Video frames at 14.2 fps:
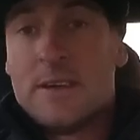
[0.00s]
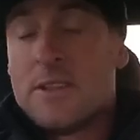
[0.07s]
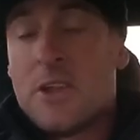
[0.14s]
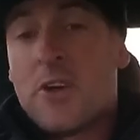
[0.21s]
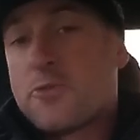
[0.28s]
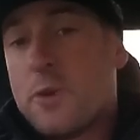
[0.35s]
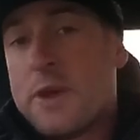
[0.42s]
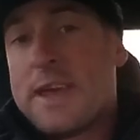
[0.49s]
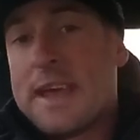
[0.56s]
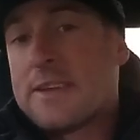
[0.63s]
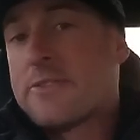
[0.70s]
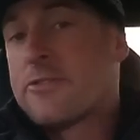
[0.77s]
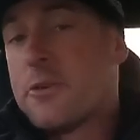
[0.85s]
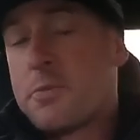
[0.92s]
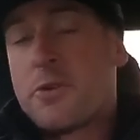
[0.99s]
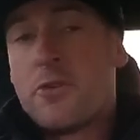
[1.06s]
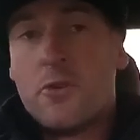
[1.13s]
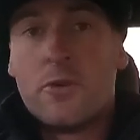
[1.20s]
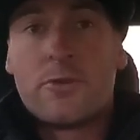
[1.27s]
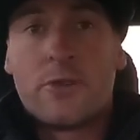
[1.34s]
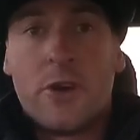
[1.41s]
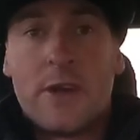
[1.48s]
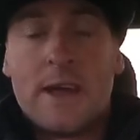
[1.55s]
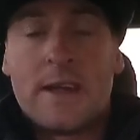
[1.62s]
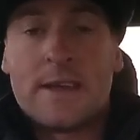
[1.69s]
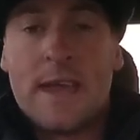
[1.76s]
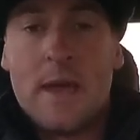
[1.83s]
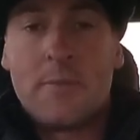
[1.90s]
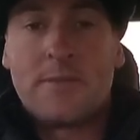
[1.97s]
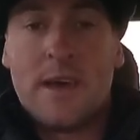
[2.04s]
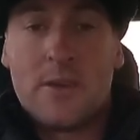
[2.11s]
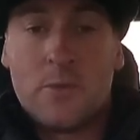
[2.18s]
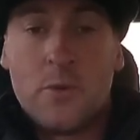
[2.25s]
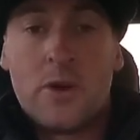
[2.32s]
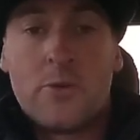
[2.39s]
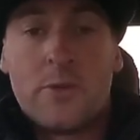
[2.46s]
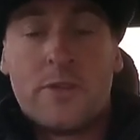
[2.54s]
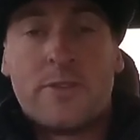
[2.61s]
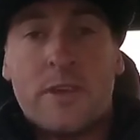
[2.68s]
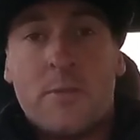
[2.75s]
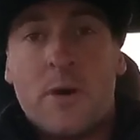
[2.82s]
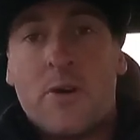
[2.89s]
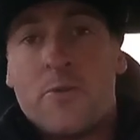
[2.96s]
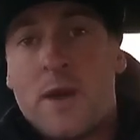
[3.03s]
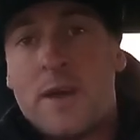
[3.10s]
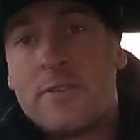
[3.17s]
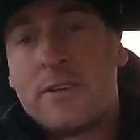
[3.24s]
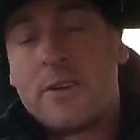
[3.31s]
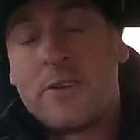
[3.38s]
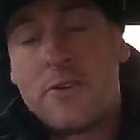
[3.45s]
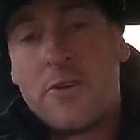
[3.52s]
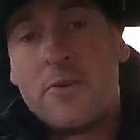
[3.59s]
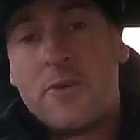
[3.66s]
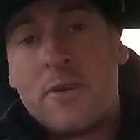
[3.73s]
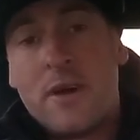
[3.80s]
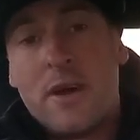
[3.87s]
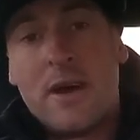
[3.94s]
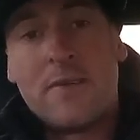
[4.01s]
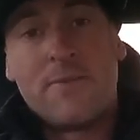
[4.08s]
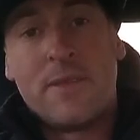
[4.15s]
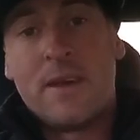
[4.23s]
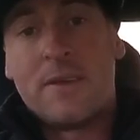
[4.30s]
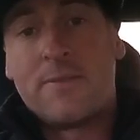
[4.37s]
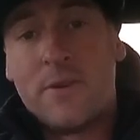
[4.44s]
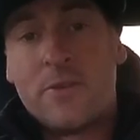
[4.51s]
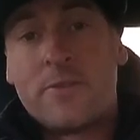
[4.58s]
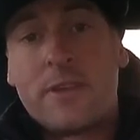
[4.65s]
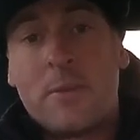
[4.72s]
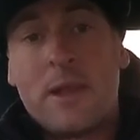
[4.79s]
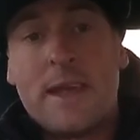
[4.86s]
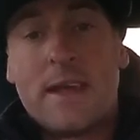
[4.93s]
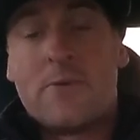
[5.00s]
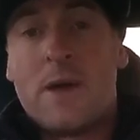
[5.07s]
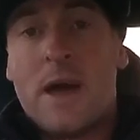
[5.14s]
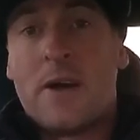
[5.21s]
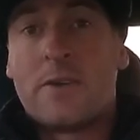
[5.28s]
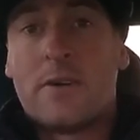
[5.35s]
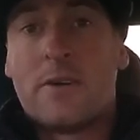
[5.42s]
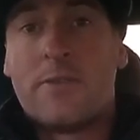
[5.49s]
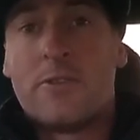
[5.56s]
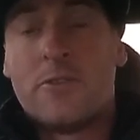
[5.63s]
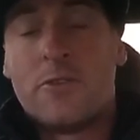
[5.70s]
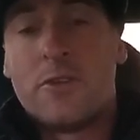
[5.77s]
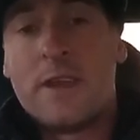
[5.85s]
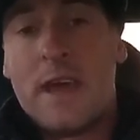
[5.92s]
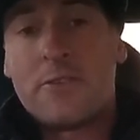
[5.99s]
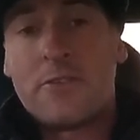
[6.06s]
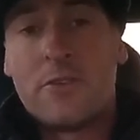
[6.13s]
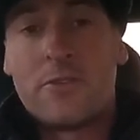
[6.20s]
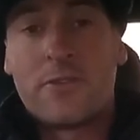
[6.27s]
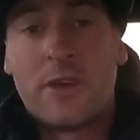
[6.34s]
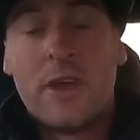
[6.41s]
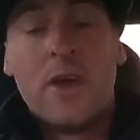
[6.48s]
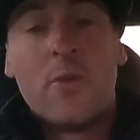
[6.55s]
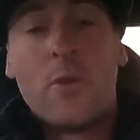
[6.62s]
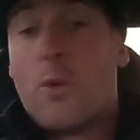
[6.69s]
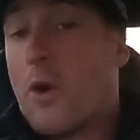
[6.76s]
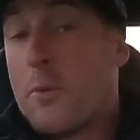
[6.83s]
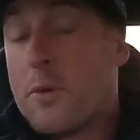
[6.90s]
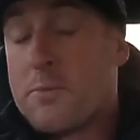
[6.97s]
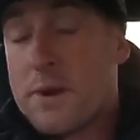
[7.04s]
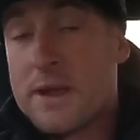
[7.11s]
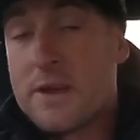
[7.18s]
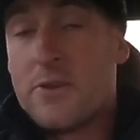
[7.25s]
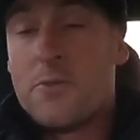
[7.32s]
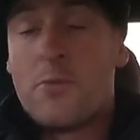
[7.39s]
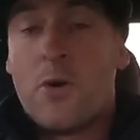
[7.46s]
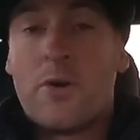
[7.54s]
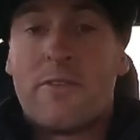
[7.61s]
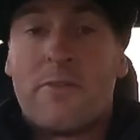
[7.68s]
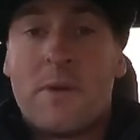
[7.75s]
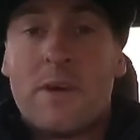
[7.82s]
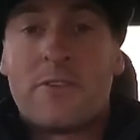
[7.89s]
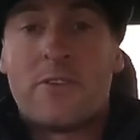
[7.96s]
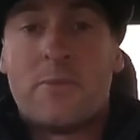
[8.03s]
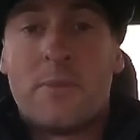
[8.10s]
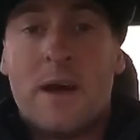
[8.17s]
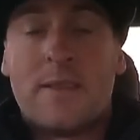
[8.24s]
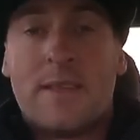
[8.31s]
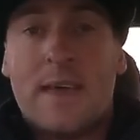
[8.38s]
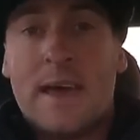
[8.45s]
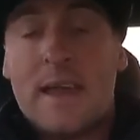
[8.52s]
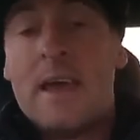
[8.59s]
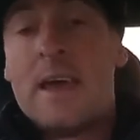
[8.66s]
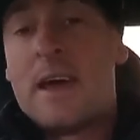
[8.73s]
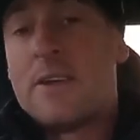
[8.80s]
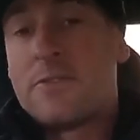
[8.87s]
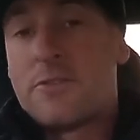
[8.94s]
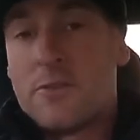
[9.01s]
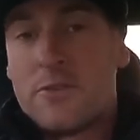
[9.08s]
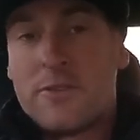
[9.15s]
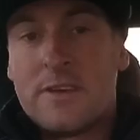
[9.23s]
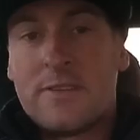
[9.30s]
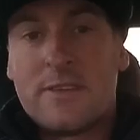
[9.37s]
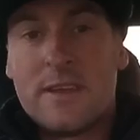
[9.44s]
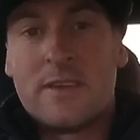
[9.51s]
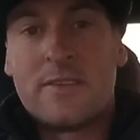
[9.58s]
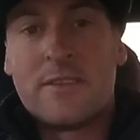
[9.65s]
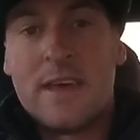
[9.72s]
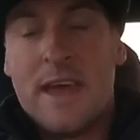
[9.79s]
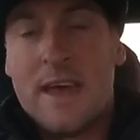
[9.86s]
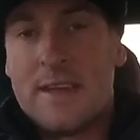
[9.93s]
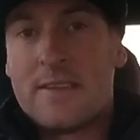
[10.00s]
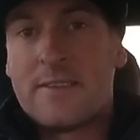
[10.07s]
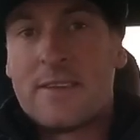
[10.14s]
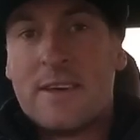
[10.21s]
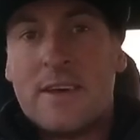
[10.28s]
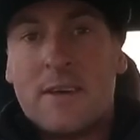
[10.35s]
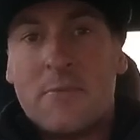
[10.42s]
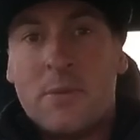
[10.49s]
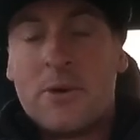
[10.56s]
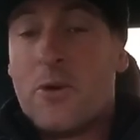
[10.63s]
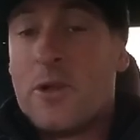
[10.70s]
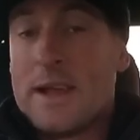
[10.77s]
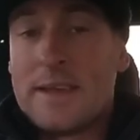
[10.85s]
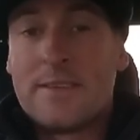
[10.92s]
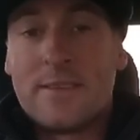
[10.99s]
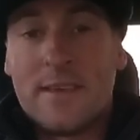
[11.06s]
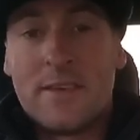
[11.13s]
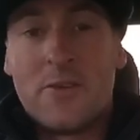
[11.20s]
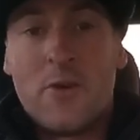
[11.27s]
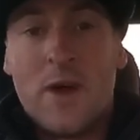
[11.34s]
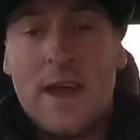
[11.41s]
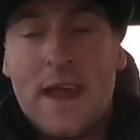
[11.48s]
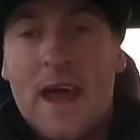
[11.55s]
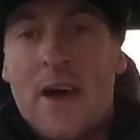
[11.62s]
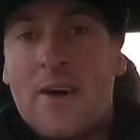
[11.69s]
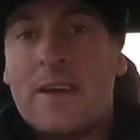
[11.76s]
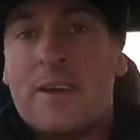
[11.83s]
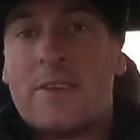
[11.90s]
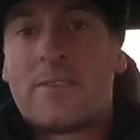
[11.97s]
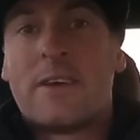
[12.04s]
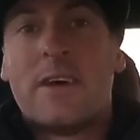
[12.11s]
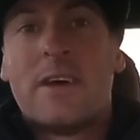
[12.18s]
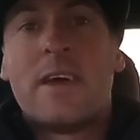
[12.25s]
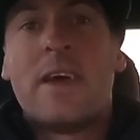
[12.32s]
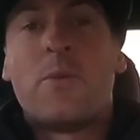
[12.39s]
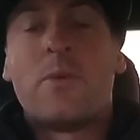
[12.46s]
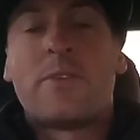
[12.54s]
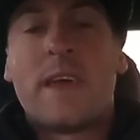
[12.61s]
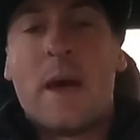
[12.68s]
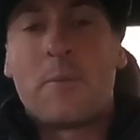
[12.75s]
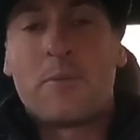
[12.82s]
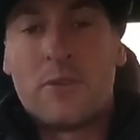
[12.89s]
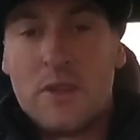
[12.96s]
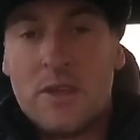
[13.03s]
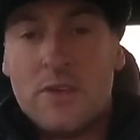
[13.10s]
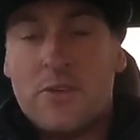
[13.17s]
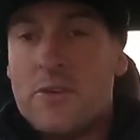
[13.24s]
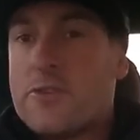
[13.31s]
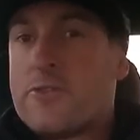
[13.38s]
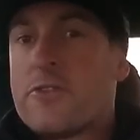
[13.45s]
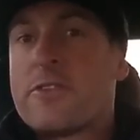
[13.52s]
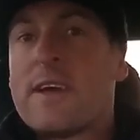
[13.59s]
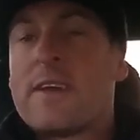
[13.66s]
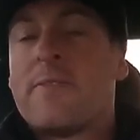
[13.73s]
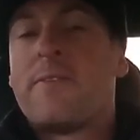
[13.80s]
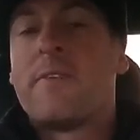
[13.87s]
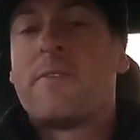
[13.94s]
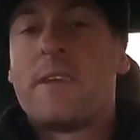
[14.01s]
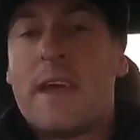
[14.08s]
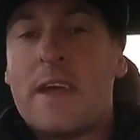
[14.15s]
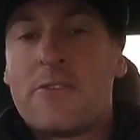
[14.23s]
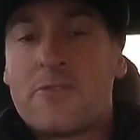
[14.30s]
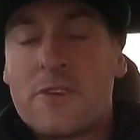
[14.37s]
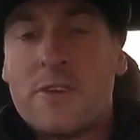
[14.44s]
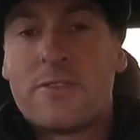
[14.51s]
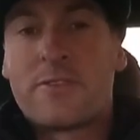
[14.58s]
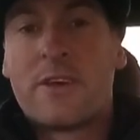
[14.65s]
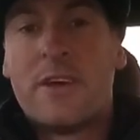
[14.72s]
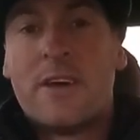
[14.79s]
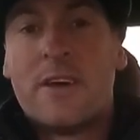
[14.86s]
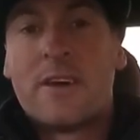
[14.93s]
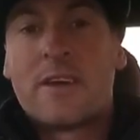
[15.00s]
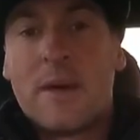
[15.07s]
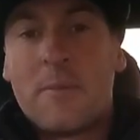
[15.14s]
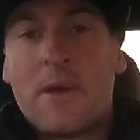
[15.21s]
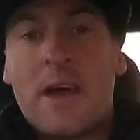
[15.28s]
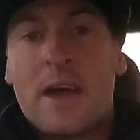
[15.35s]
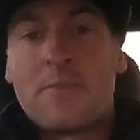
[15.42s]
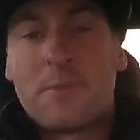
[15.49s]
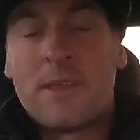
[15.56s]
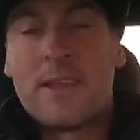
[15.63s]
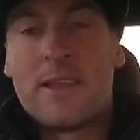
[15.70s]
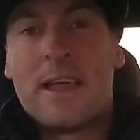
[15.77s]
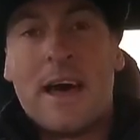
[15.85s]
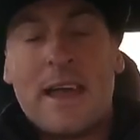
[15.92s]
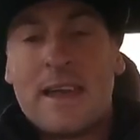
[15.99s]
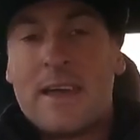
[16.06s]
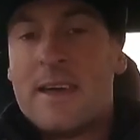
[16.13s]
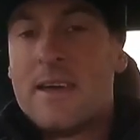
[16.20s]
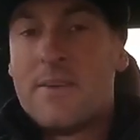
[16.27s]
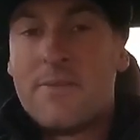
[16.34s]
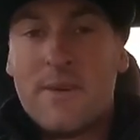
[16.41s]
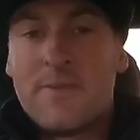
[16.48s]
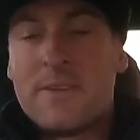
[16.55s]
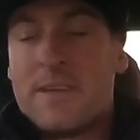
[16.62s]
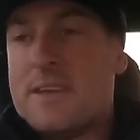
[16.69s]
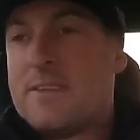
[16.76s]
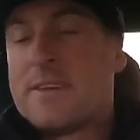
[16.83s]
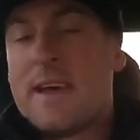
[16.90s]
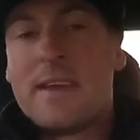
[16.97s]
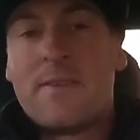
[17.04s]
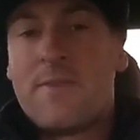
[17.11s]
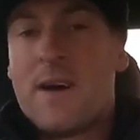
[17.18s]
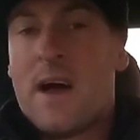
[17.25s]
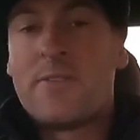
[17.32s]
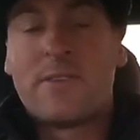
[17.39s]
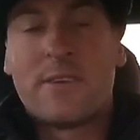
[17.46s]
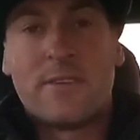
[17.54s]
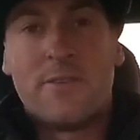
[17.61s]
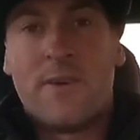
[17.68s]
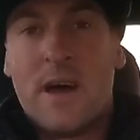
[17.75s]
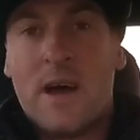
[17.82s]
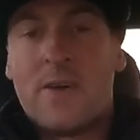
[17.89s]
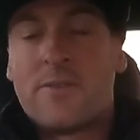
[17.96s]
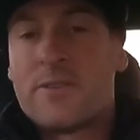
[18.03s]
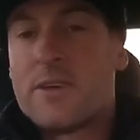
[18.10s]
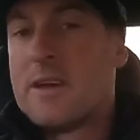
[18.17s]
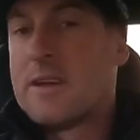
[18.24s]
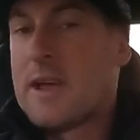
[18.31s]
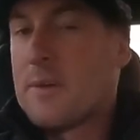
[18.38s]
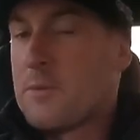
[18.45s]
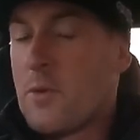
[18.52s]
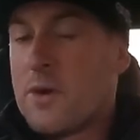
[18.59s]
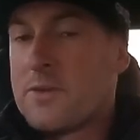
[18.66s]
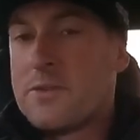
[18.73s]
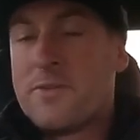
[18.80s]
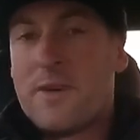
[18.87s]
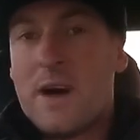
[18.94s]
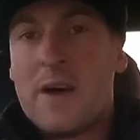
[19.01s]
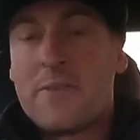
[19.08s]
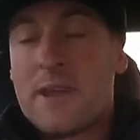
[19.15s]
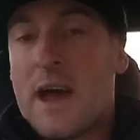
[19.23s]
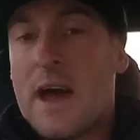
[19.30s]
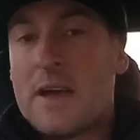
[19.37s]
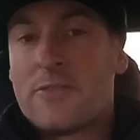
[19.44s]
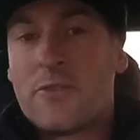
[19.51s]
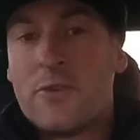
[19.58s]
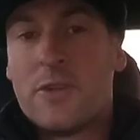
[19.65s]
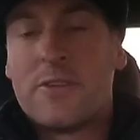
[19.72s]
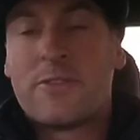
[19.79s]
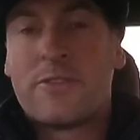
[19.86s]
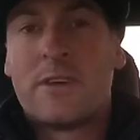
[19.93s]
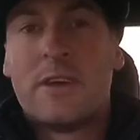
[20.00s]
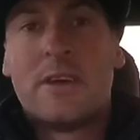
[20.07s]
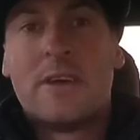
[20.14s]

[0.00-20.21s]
Last weekend, super cool to go down to Cape Town and work with the T-Bone Racing crew for that first doubleheader round of the Junior Nationals. We will be bringing you more information about that as soon as they send us their edit. But all I can tell you right now is it was absolutely huge. Just under 50 entries coming up to the line. 50s, 85s, 65s, a couple of 125 and high schoolers.